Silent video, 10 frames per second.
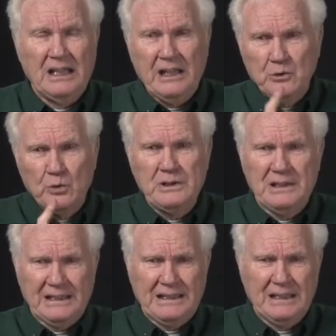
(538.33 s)
And
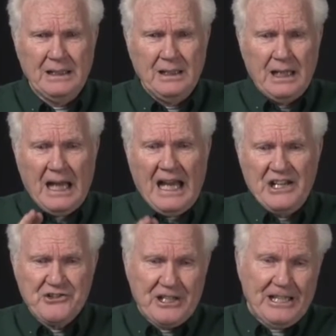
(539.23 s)
really, I
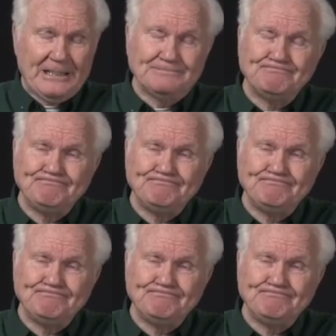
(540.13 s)
said,